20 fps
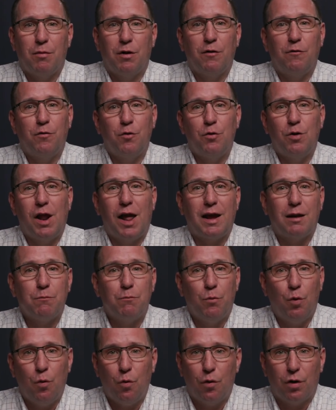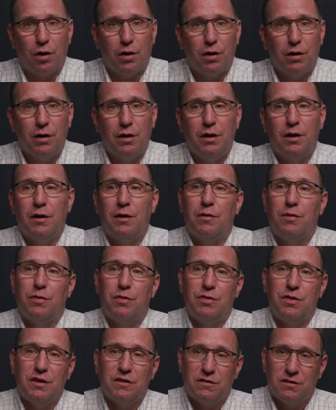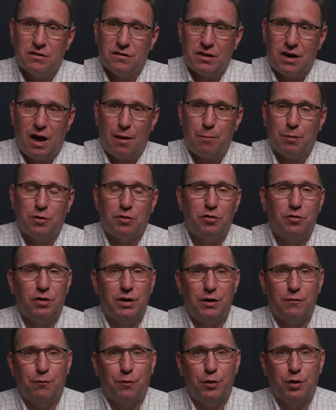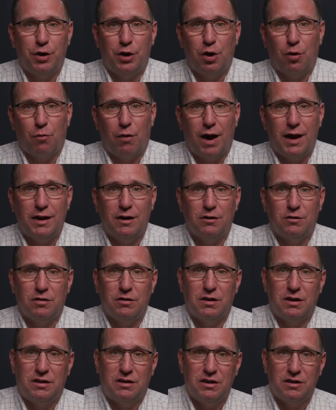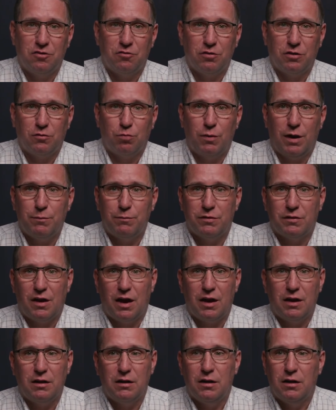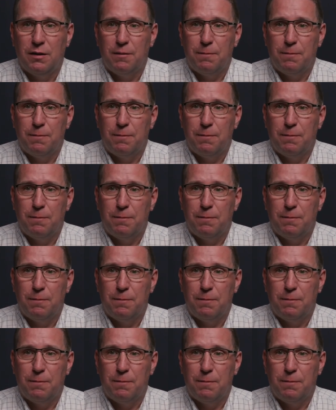But if you'd like more, this is an opportunity for you to go right here to the district's website